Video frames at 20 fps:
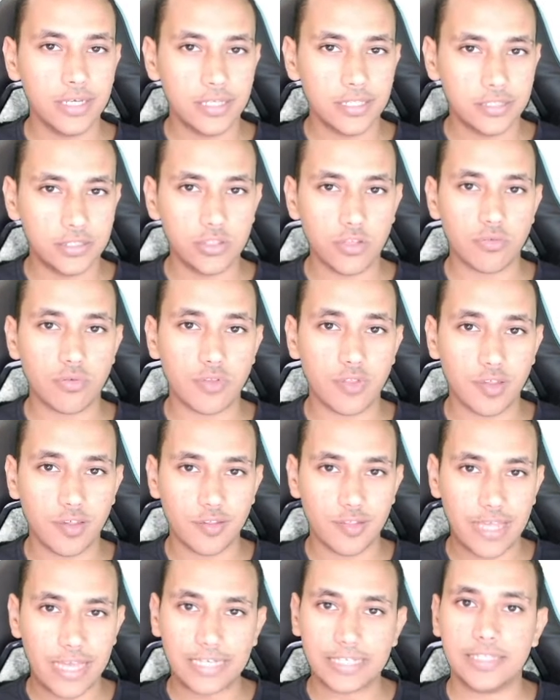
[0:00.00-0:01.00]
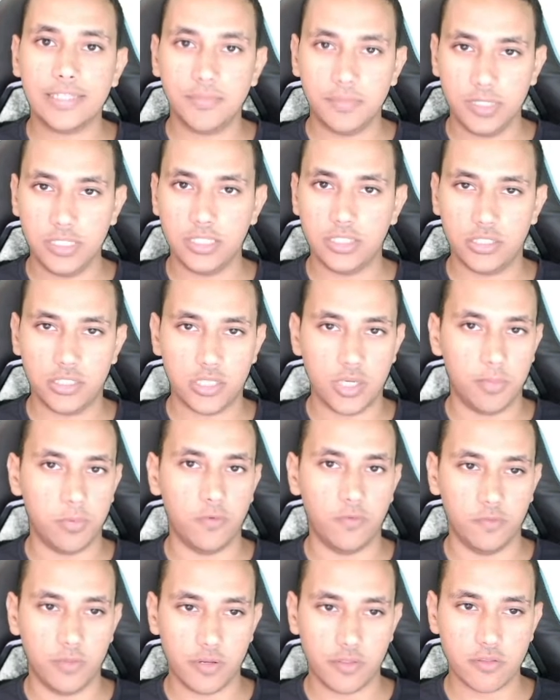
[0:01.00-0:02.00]
This was exactly me a couple of
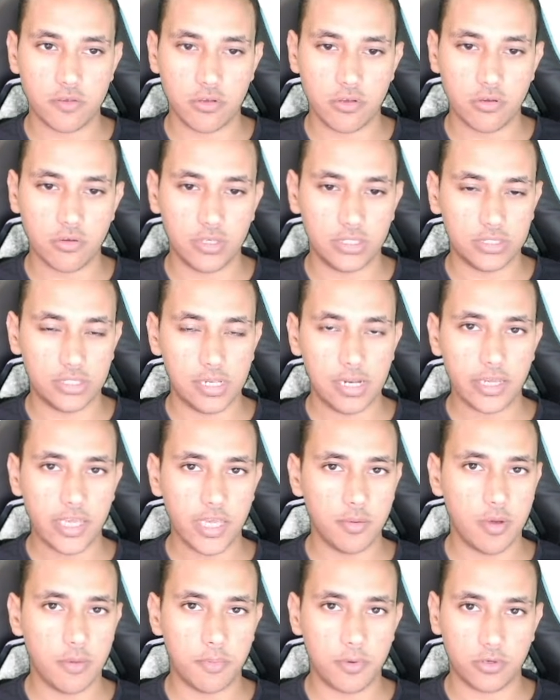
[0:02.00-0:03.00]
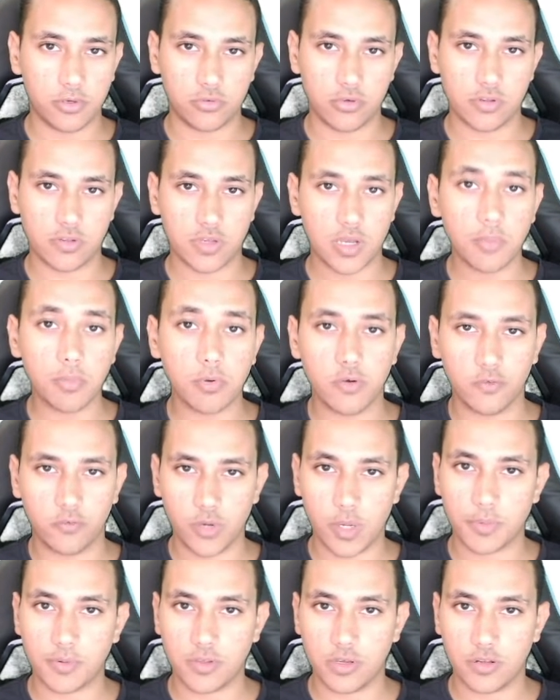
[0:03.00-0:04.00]
months ago until I came up across a couple of
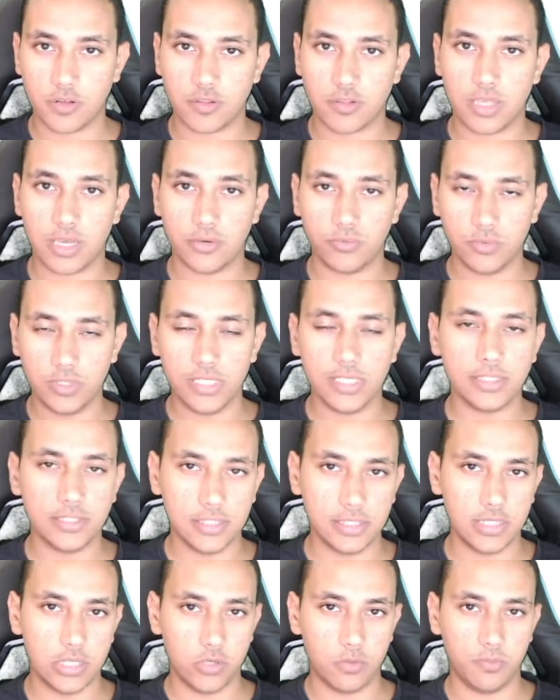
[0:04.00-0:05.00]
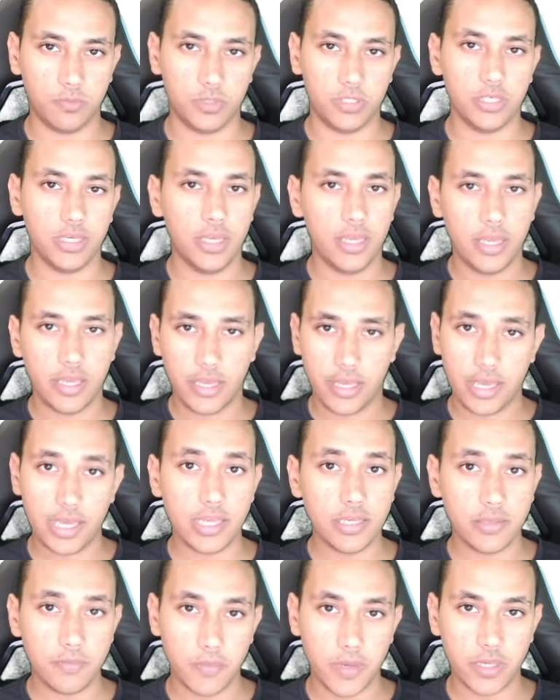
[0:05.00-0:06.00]
websites that really did help me
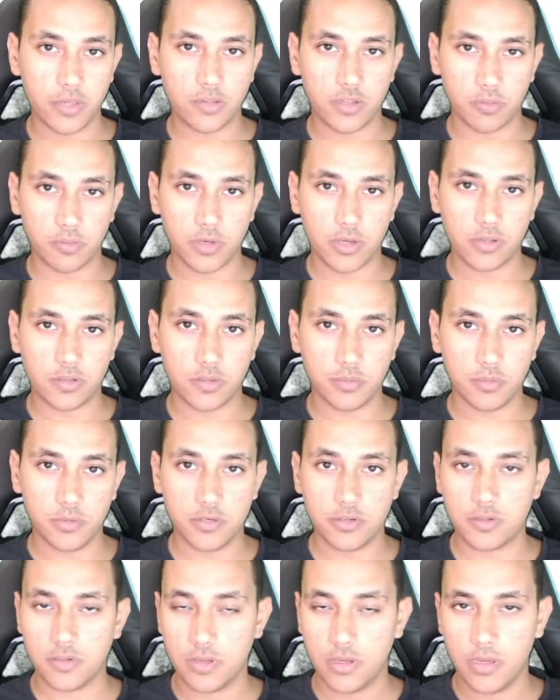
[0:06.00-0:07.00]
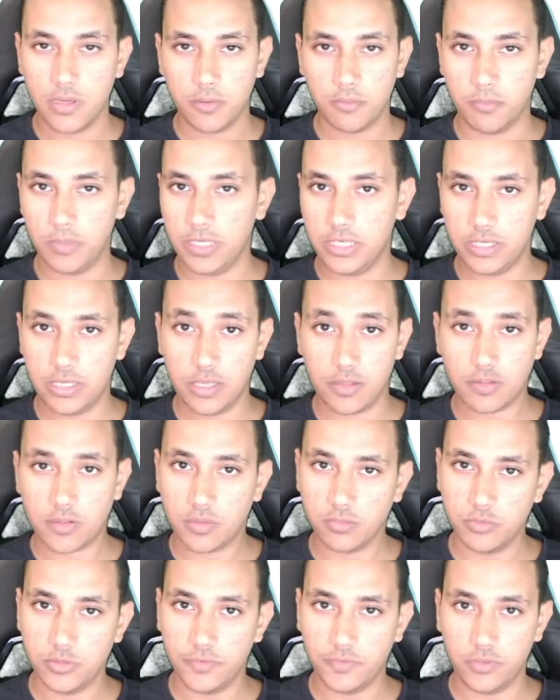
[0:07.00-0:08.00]
A, make some customers, B, get some
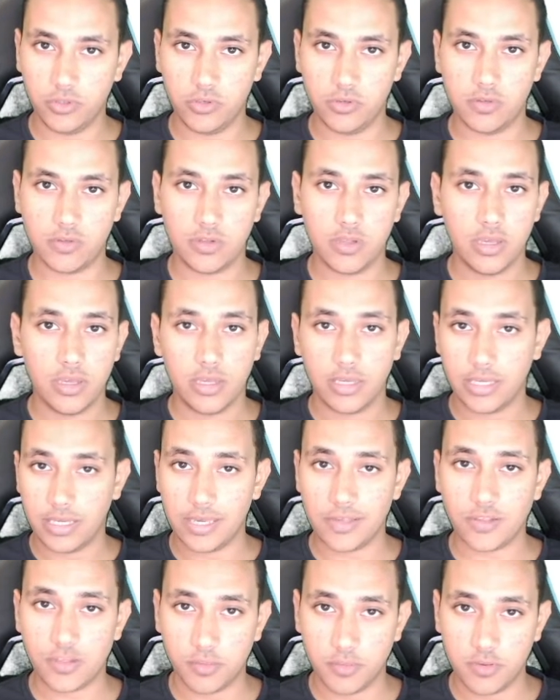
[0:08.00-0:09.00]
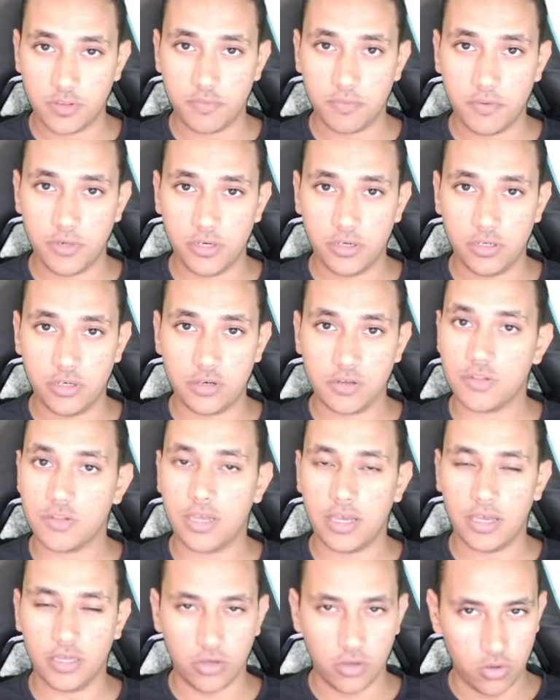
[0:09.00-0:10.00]
reviews, get some experience,
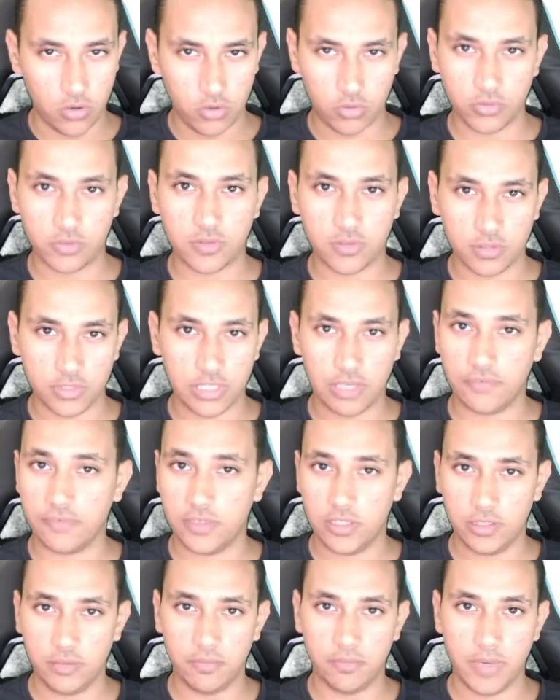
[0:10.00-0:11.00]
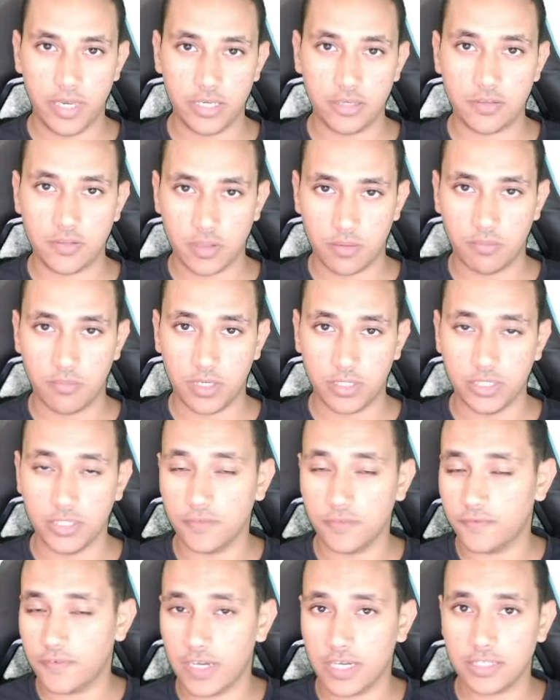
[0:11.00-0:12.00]
and also definitely make some money. In
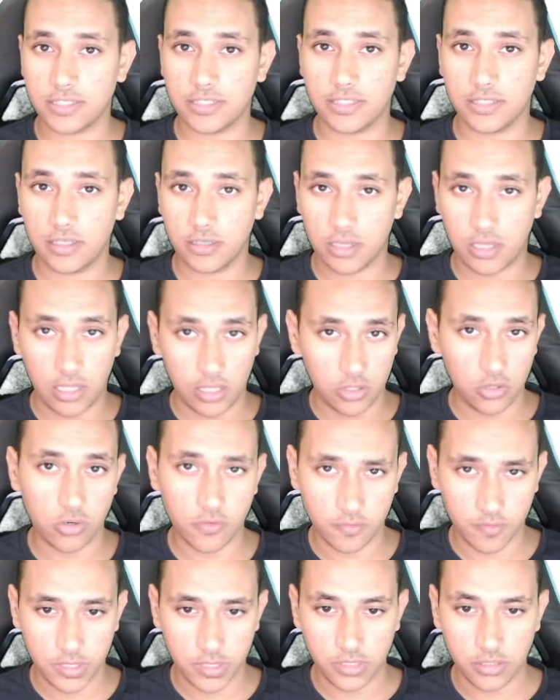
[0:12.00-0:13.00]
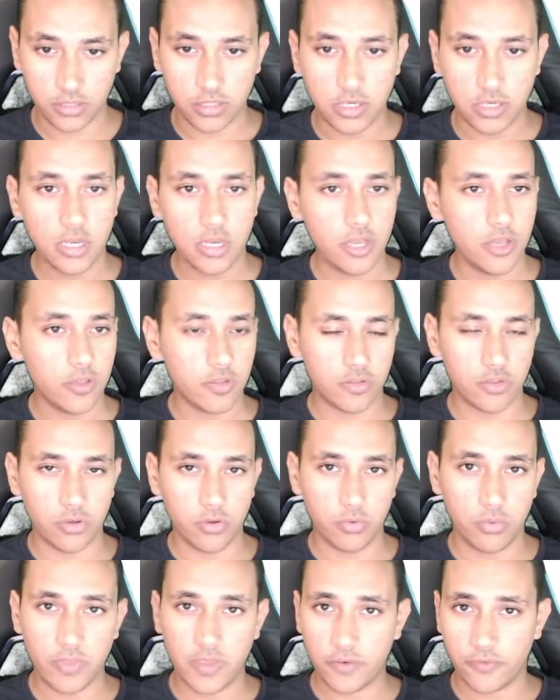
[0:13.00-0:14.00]
fact, a lot of money. So
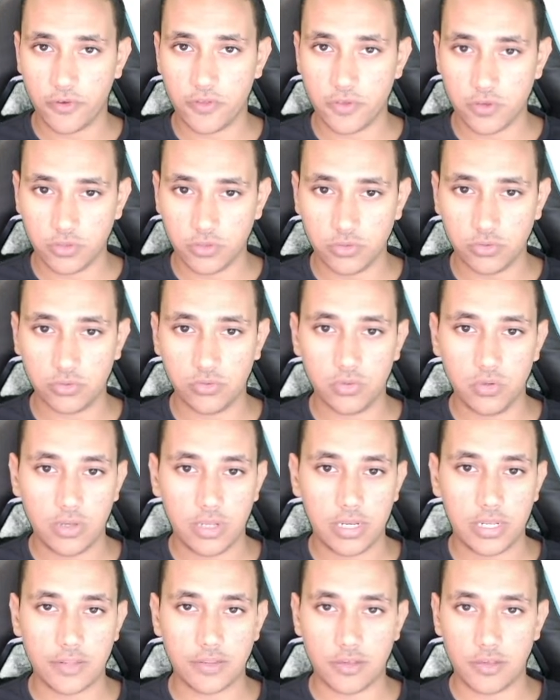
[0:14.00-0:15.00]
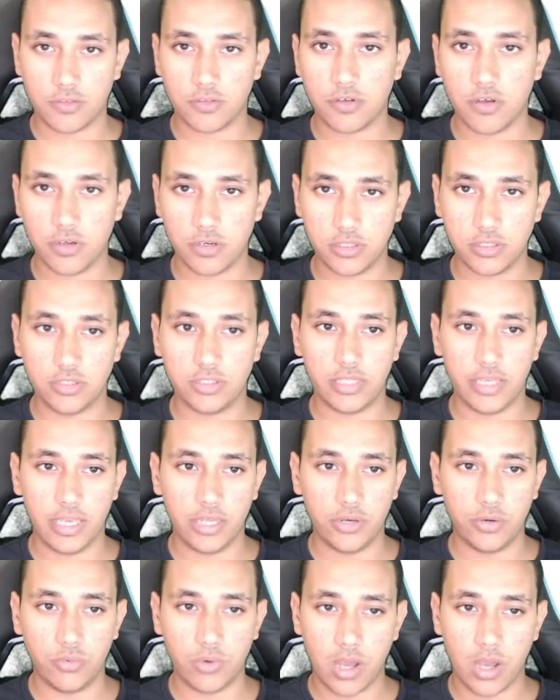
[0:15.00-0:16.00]
without further ado, let's get started,
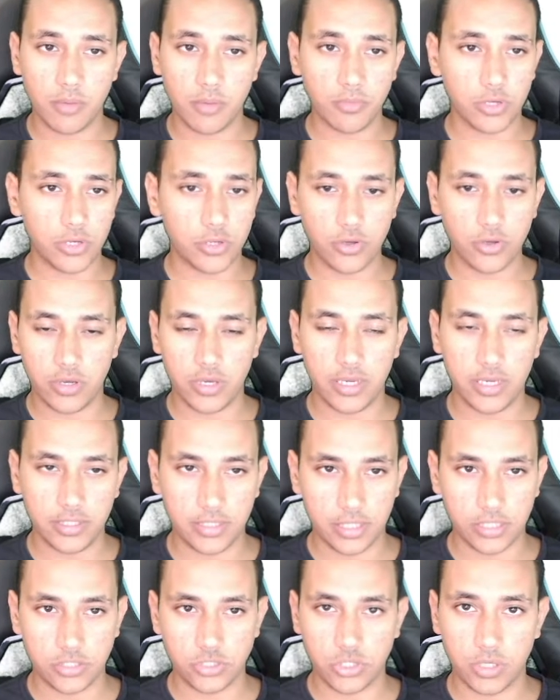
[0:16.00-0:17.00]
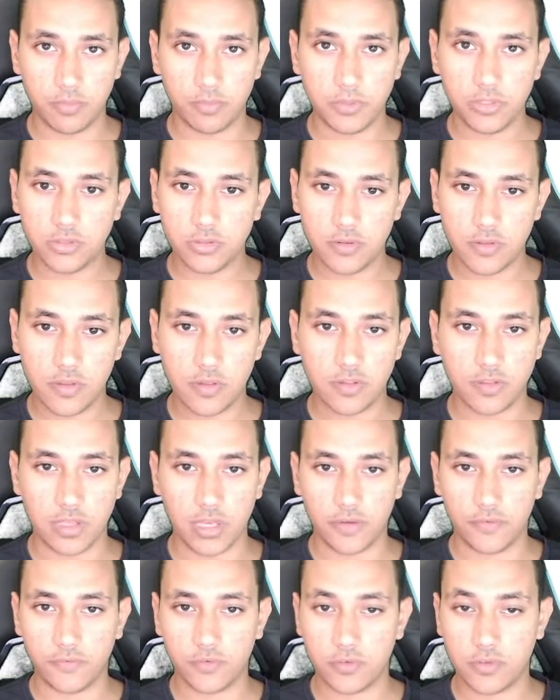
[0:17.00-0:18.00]
and I'm gonna go ahead and jump into this
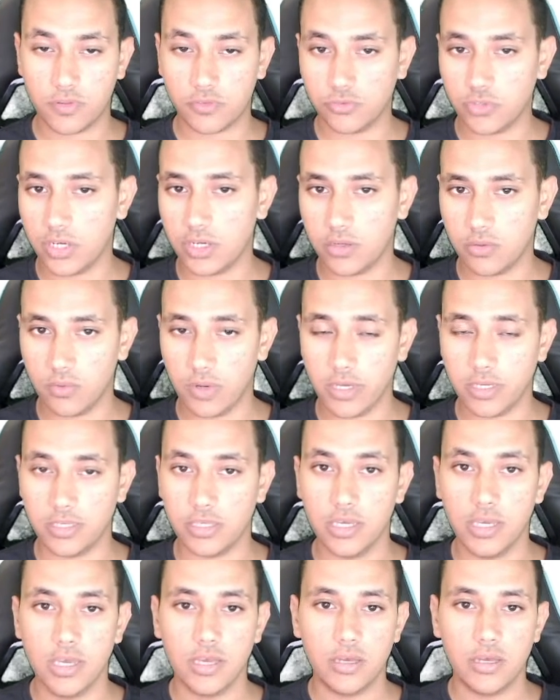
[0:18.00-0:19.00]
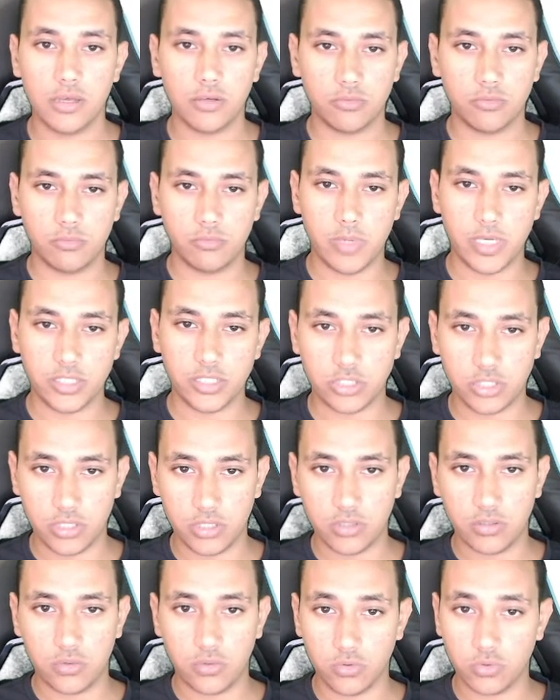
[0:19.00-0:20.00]
and straight away
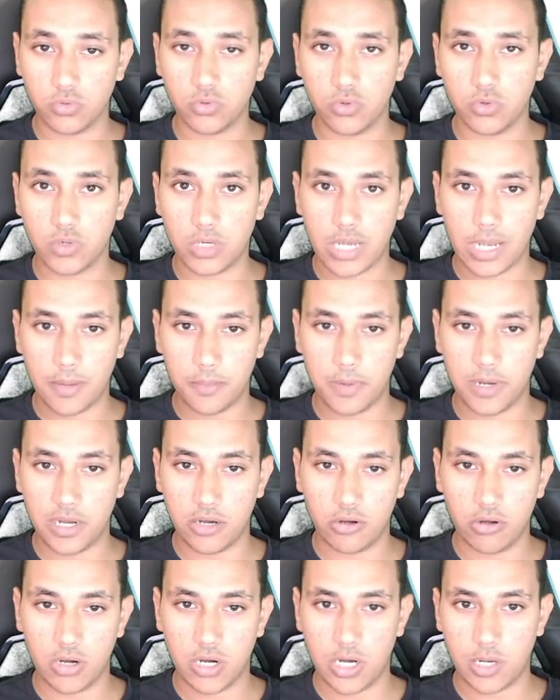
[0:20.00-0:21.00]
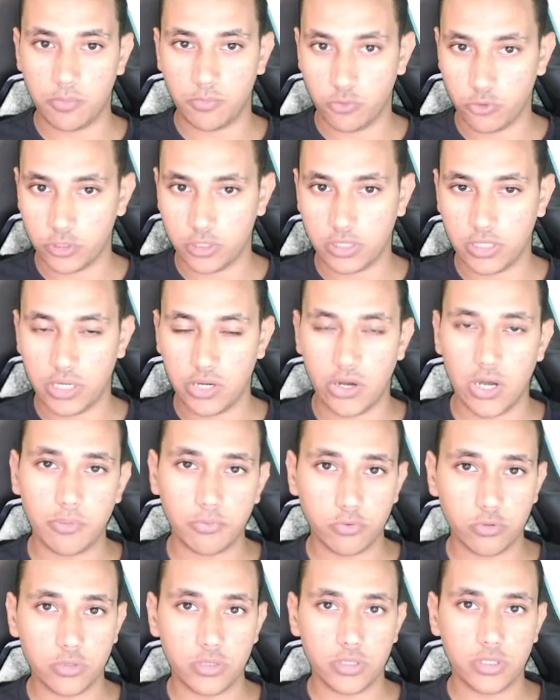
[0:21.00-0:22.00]
mention or talk about Upwork. Now,
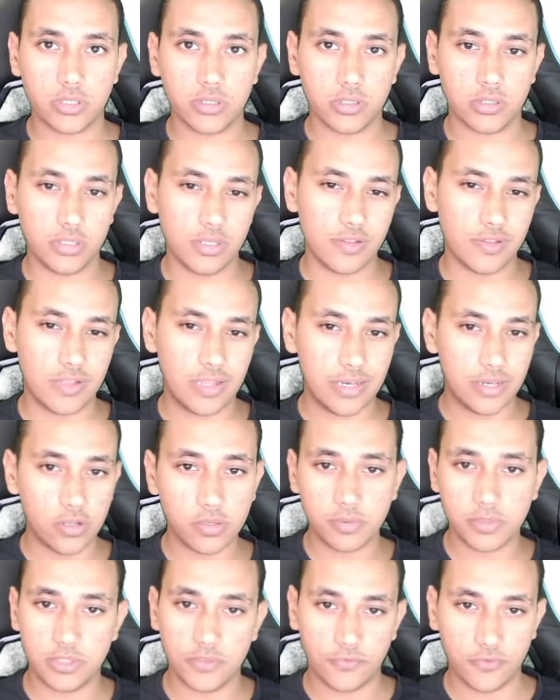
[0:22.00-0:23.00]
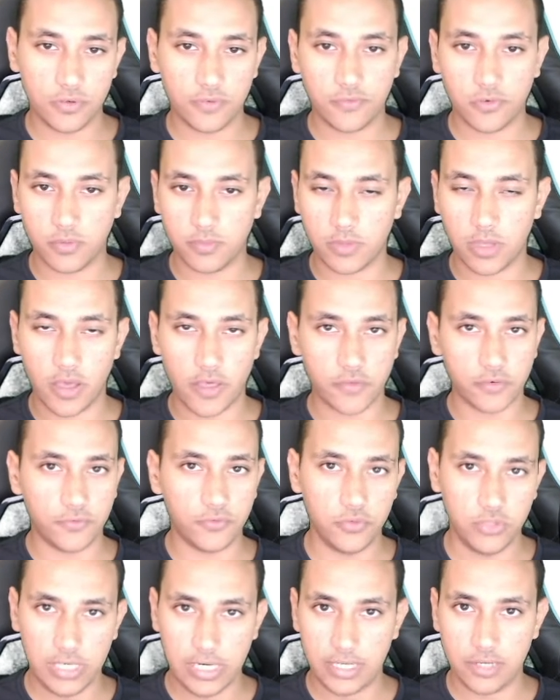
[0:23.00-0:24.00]
Upwork is a little bit different from the other
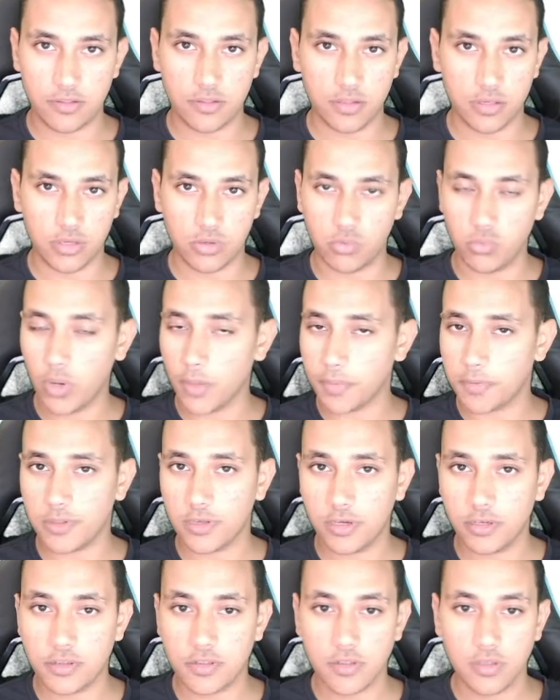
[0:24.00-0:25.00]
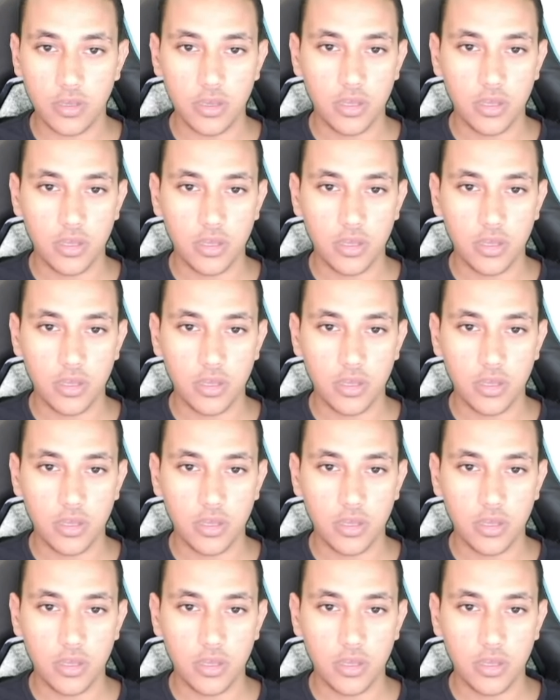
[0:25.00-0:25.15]
freelancing websites.